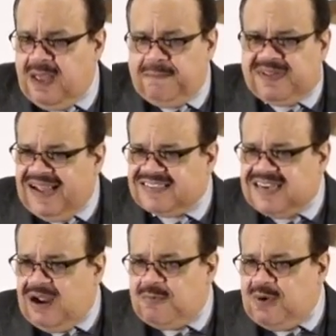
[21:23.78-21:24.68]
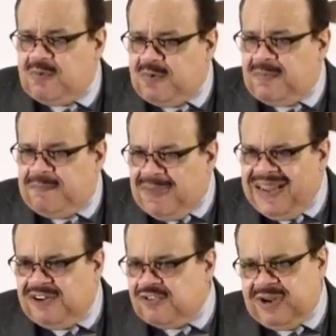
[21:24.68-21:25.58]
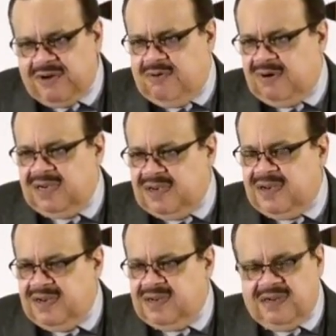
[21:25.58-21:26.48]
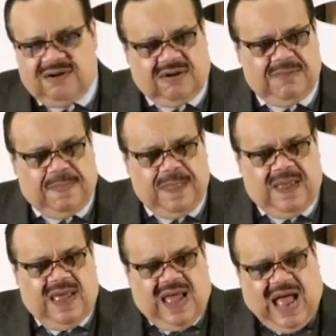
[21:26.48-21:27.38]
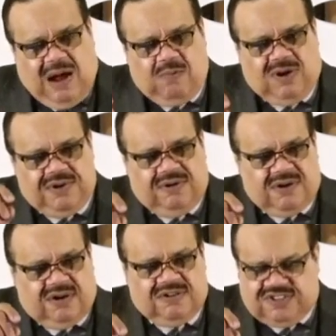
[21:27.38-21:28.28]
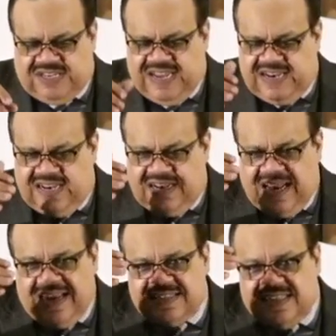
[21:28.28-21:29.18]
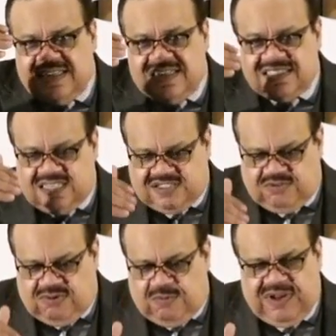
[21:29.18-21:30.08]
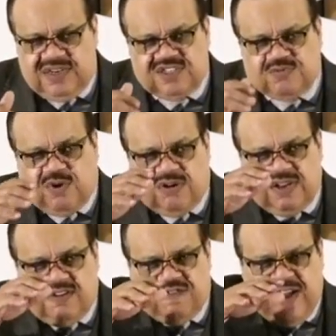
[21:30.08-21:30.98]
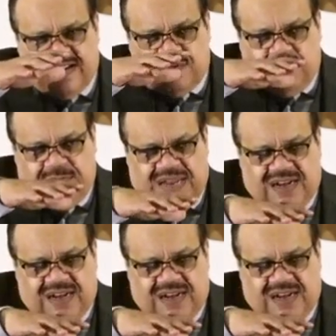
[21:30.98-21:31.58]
But that's not what we're majoring on, all right? I want you to understand that as He is, so are we in this world, and the fact that we're made a